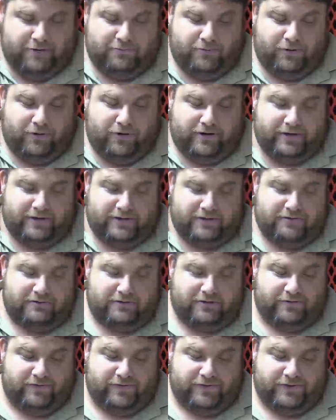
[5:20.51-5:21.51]
Martin is
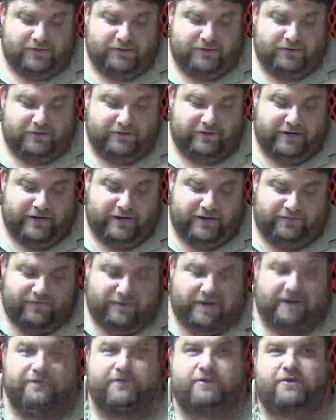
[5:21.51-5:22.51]
thrown for
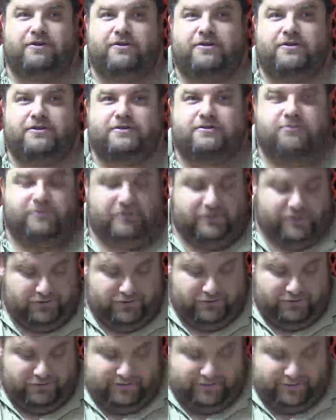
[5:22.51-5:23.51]
285 yards with
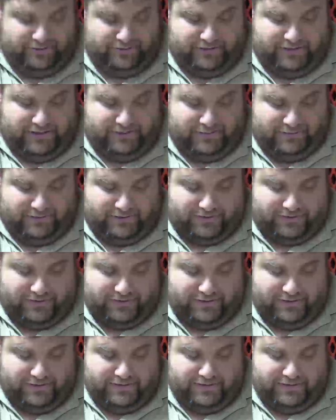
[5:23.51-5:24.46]
2 interceptions.